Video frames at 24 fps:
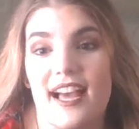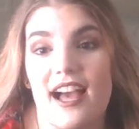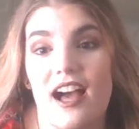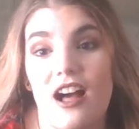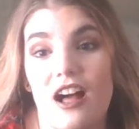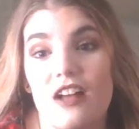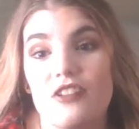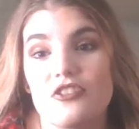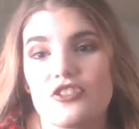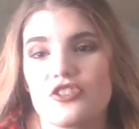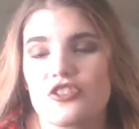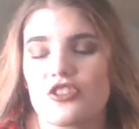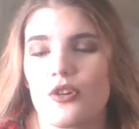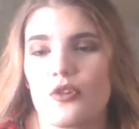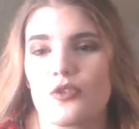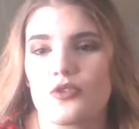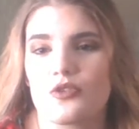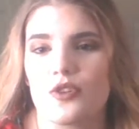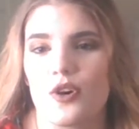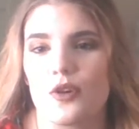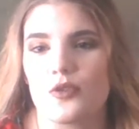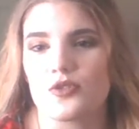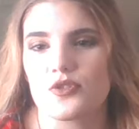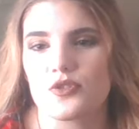I'll just go
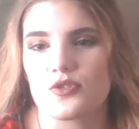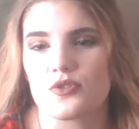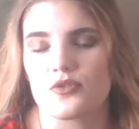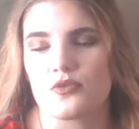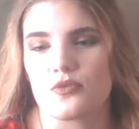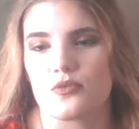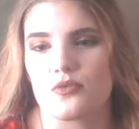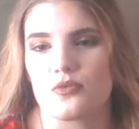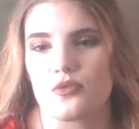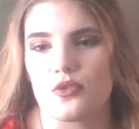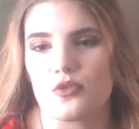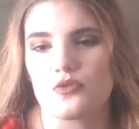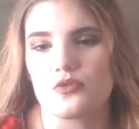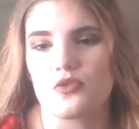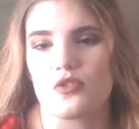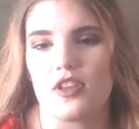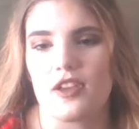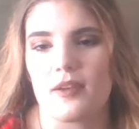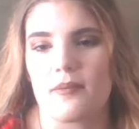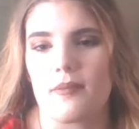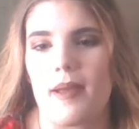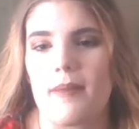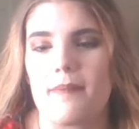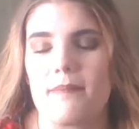with those. Those were
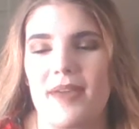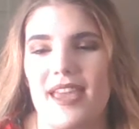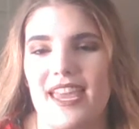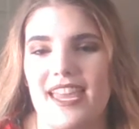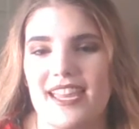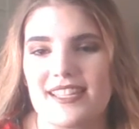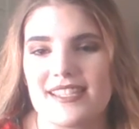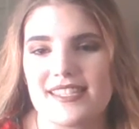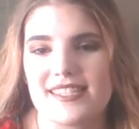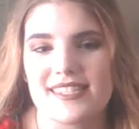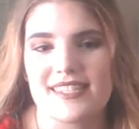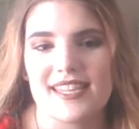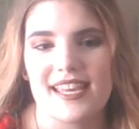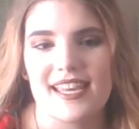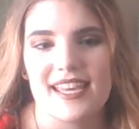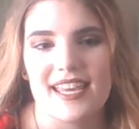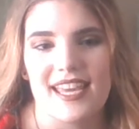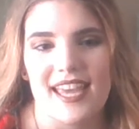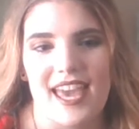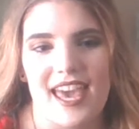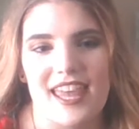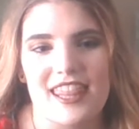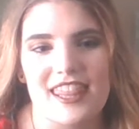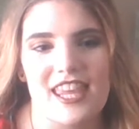like my mains.
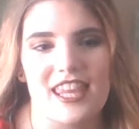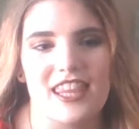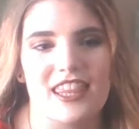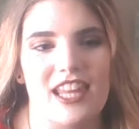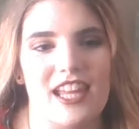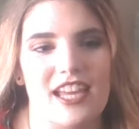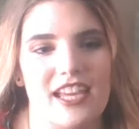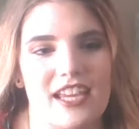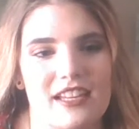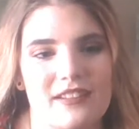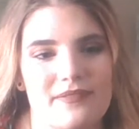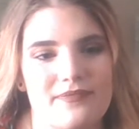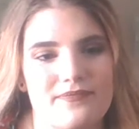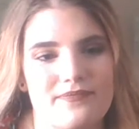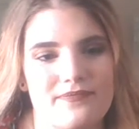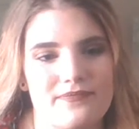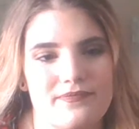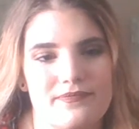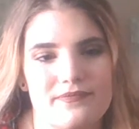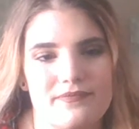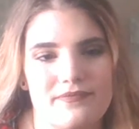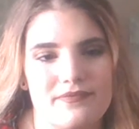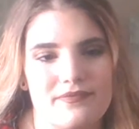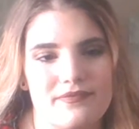And then like
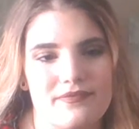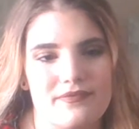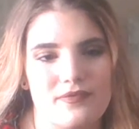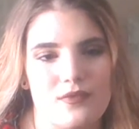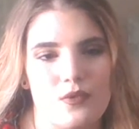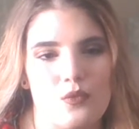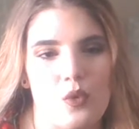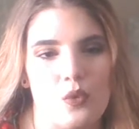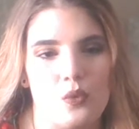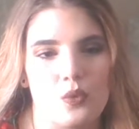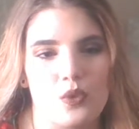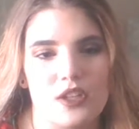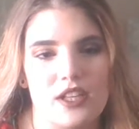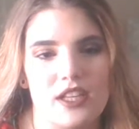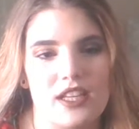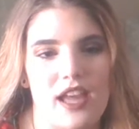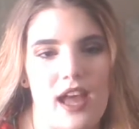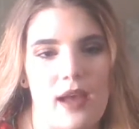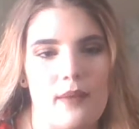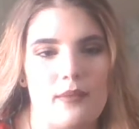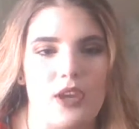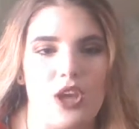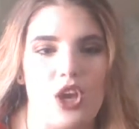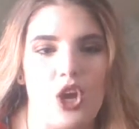what really
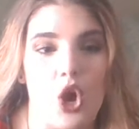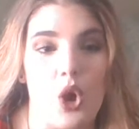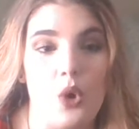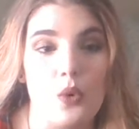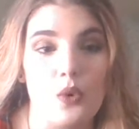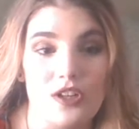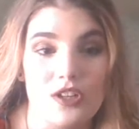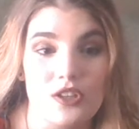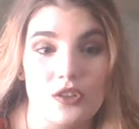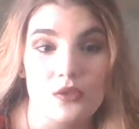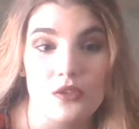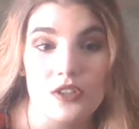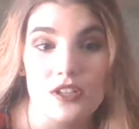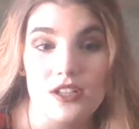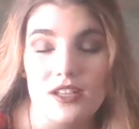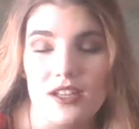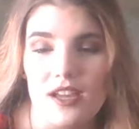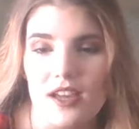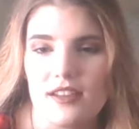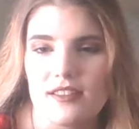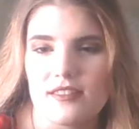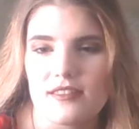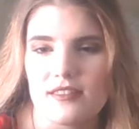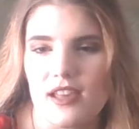got me going into
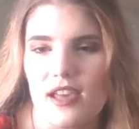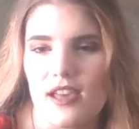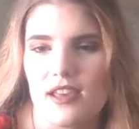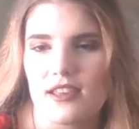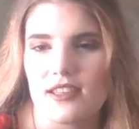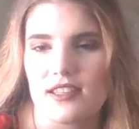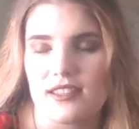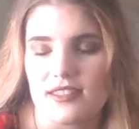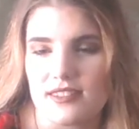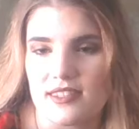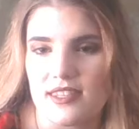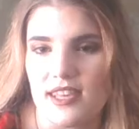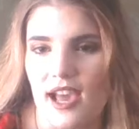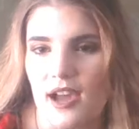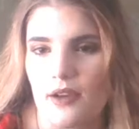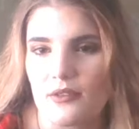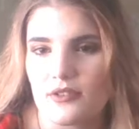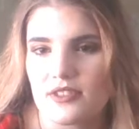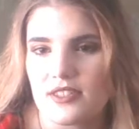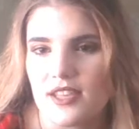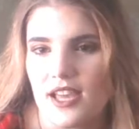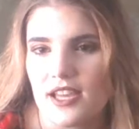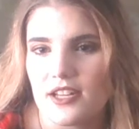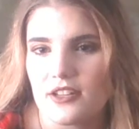reading, I'd say, is The
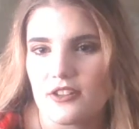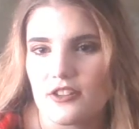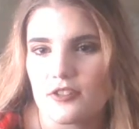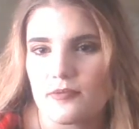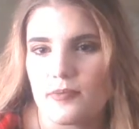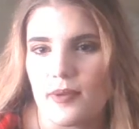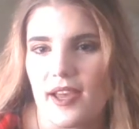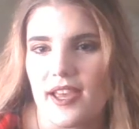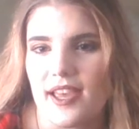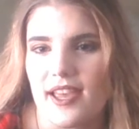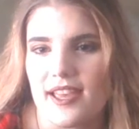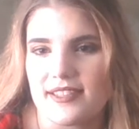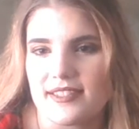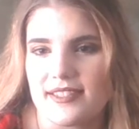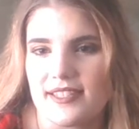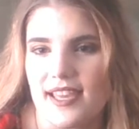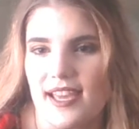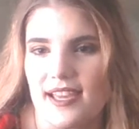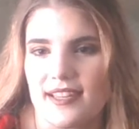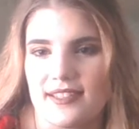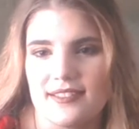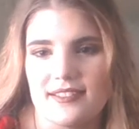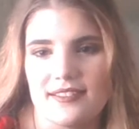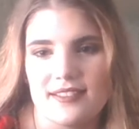Outsiders by S E
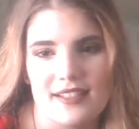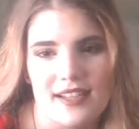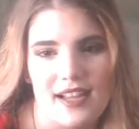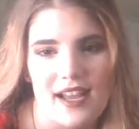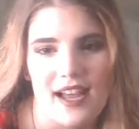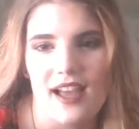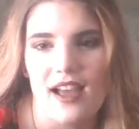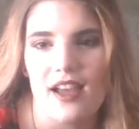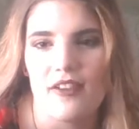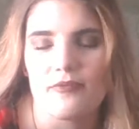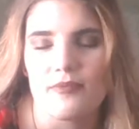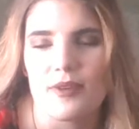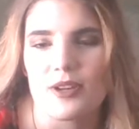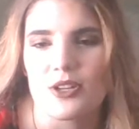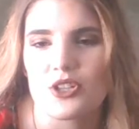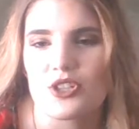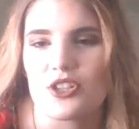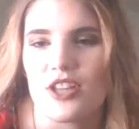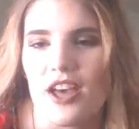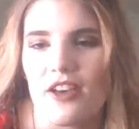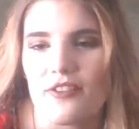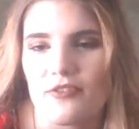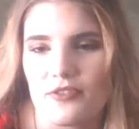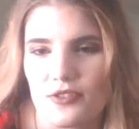Hinton. I've
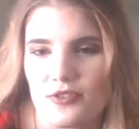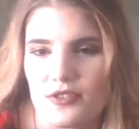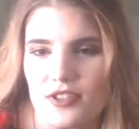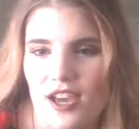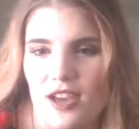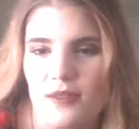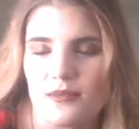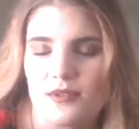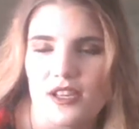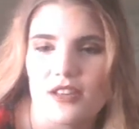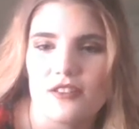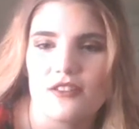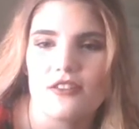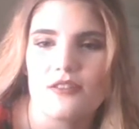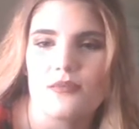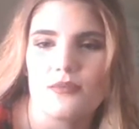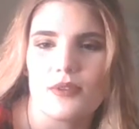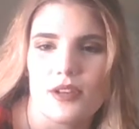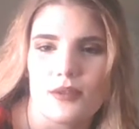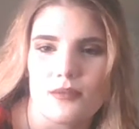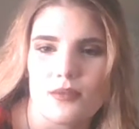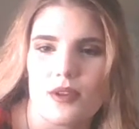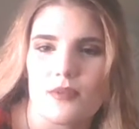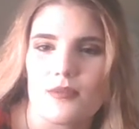mentioned that a few times on here,
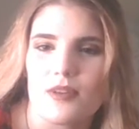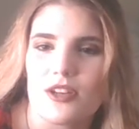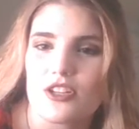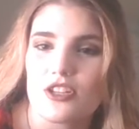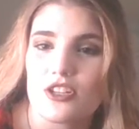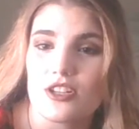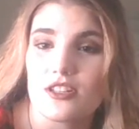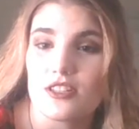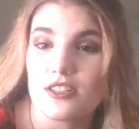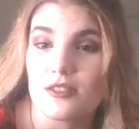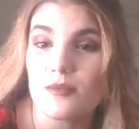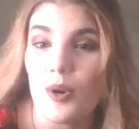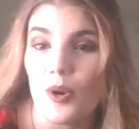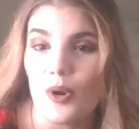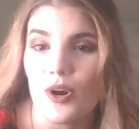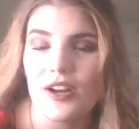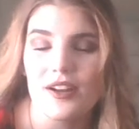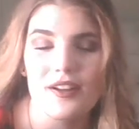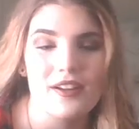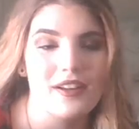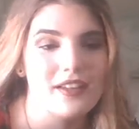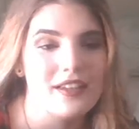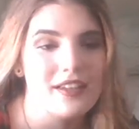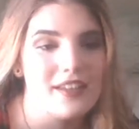but I'm going to mention it some
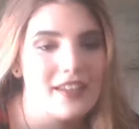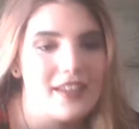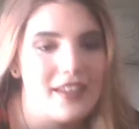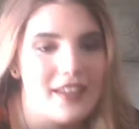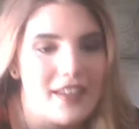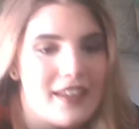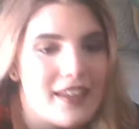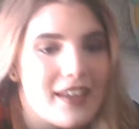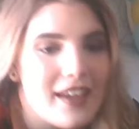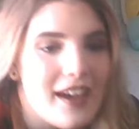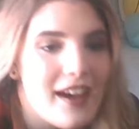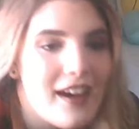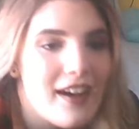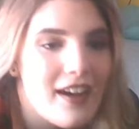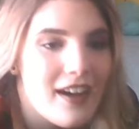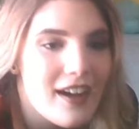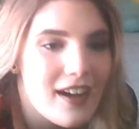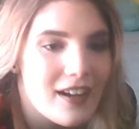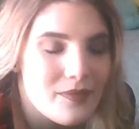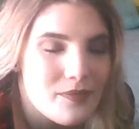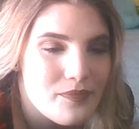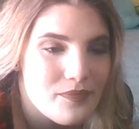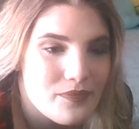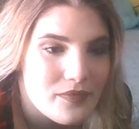more.
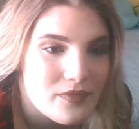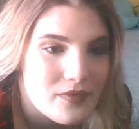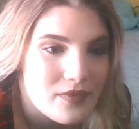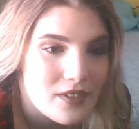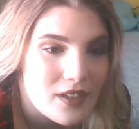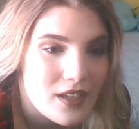Um,